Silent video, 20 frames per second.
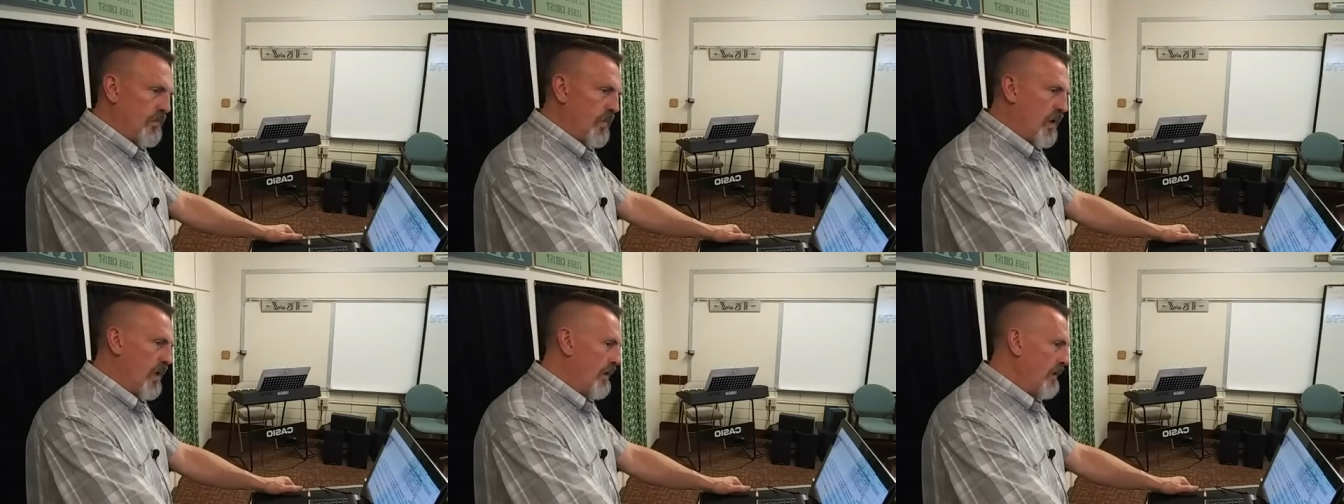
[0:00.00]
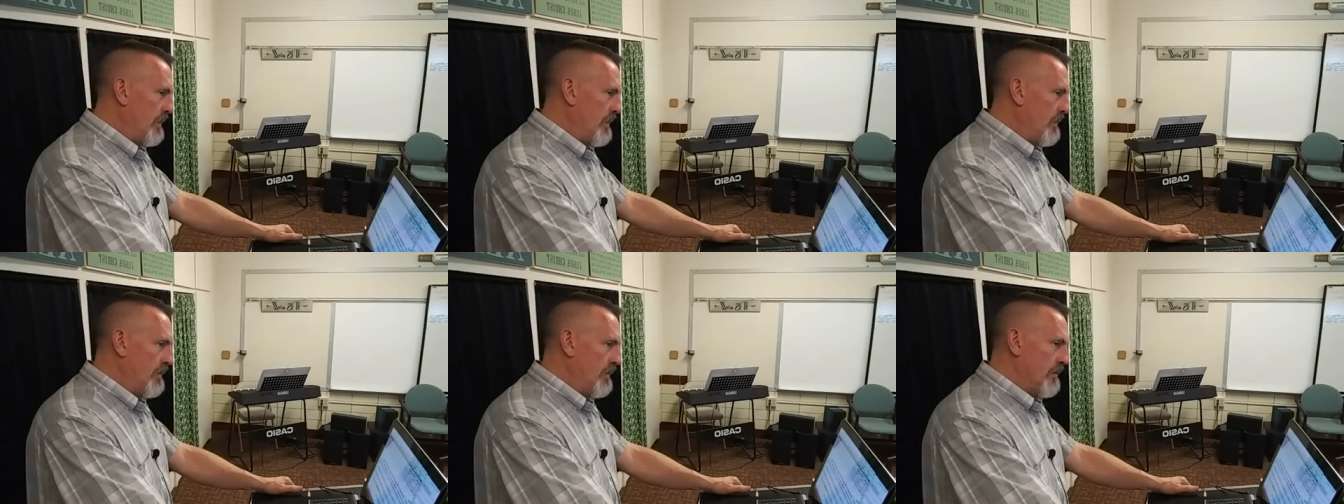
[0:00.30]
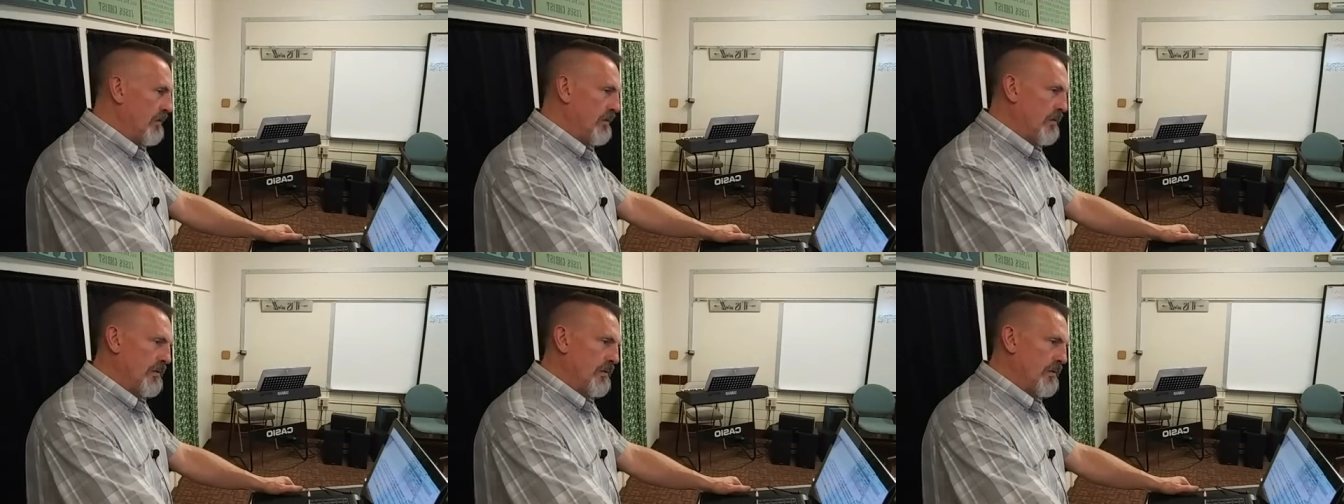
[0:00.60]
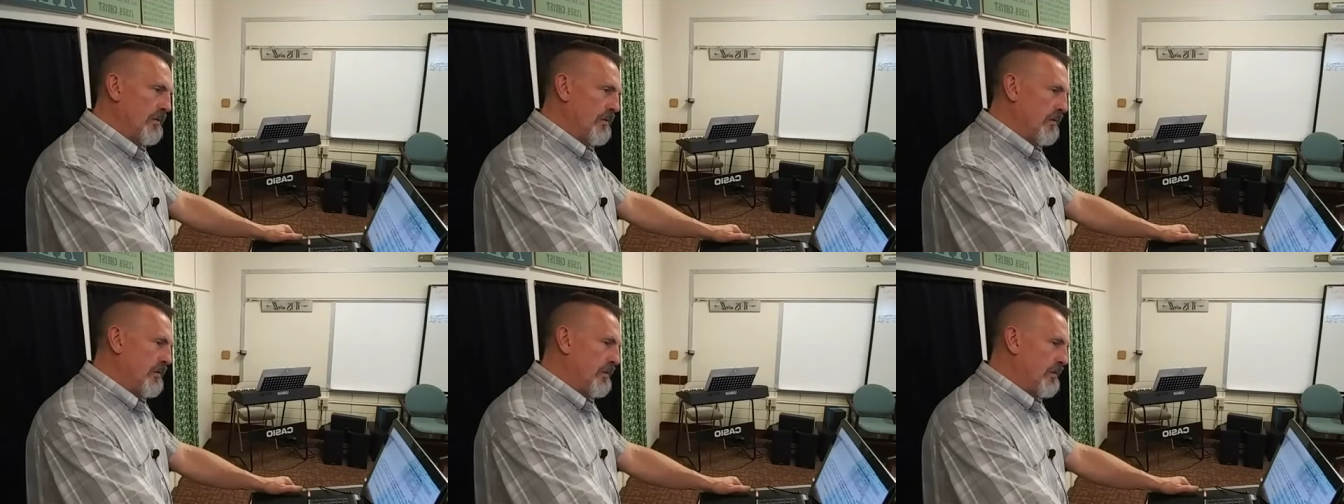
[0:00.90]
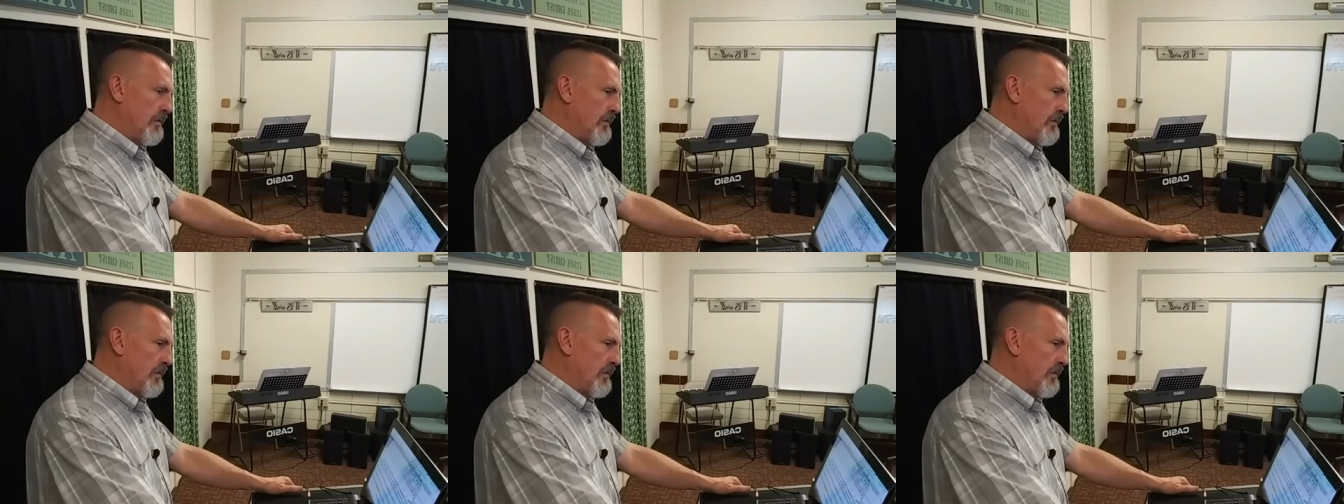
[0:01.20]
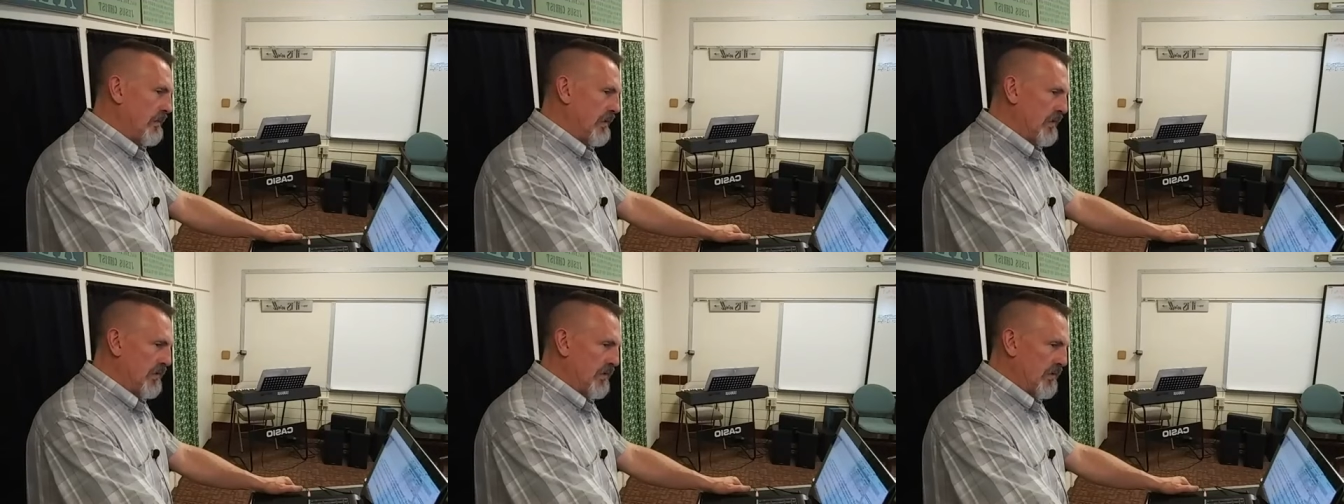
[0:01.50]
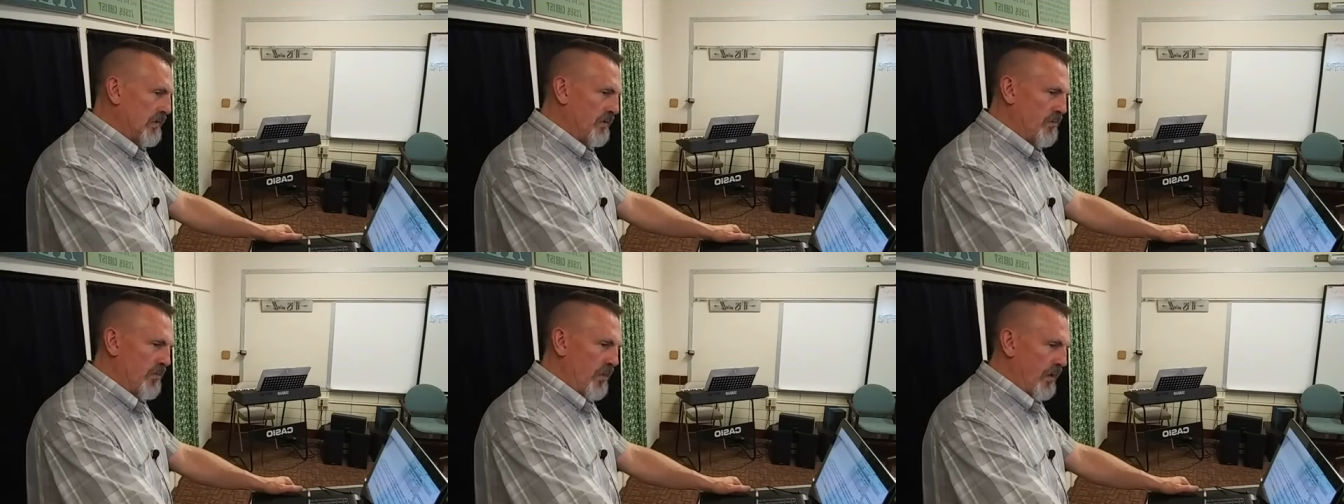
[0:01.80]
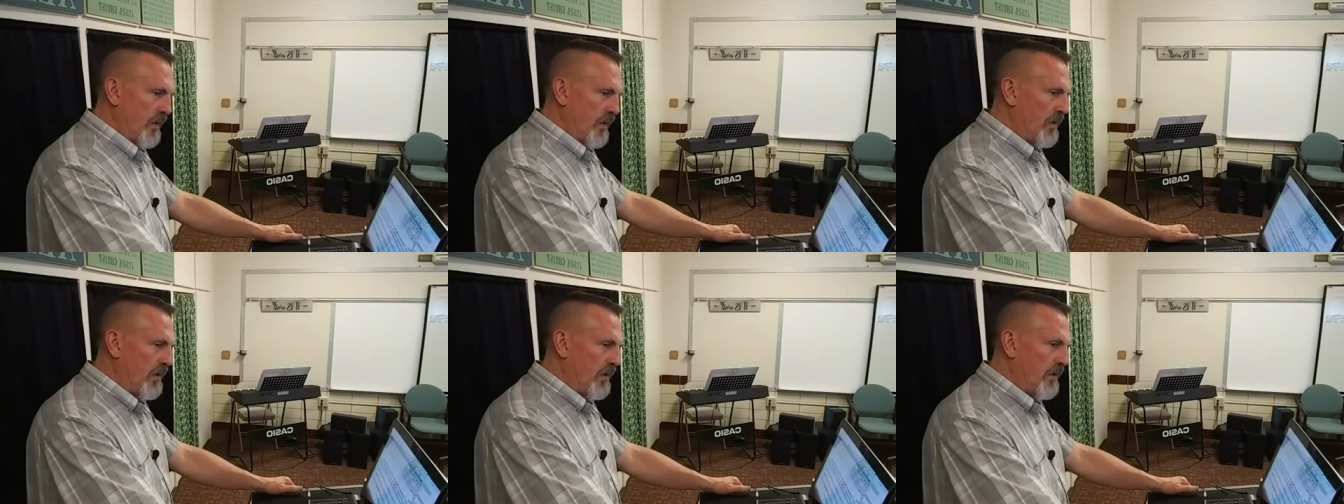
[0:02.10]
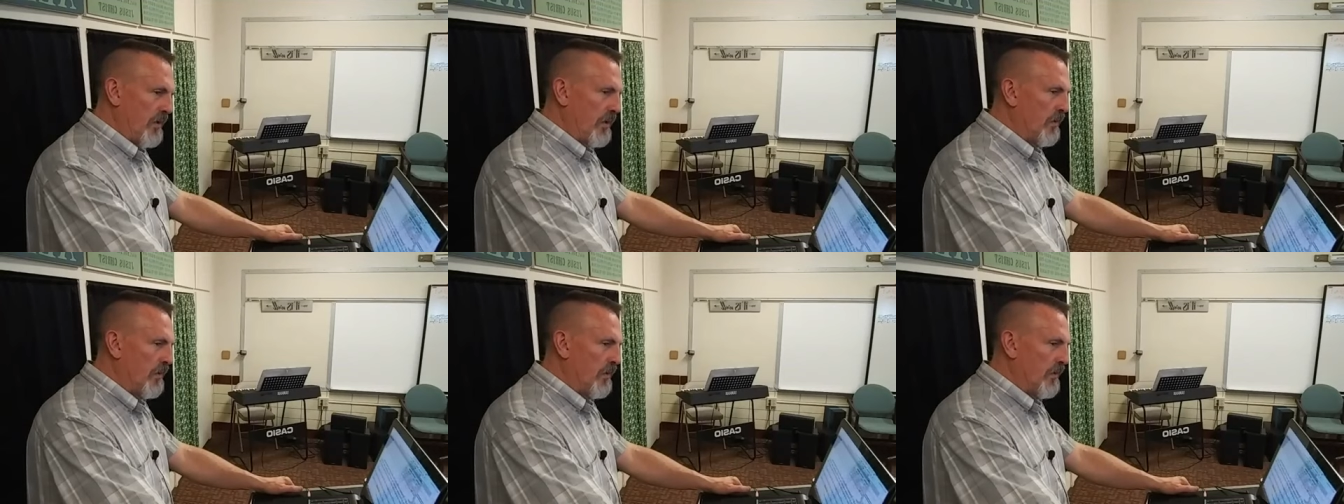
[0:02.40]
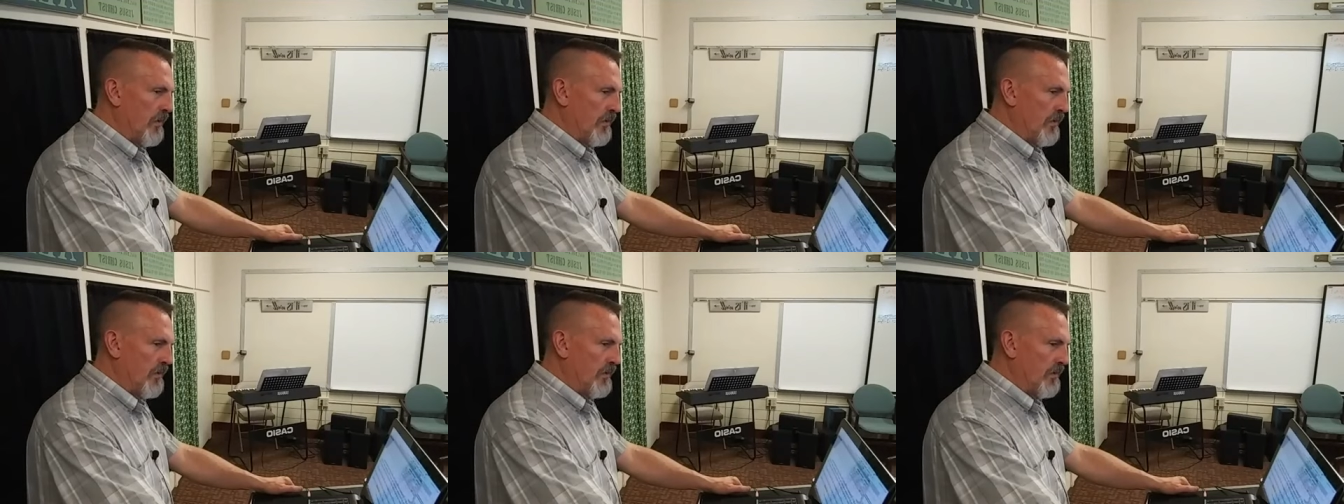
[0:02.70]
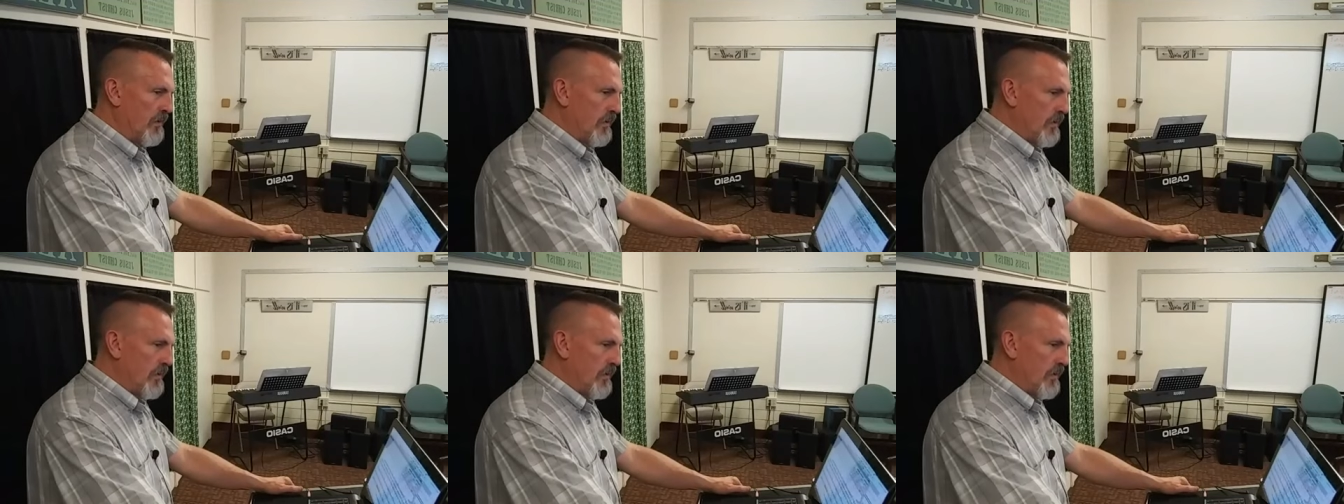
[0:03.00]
And this is pretty good here.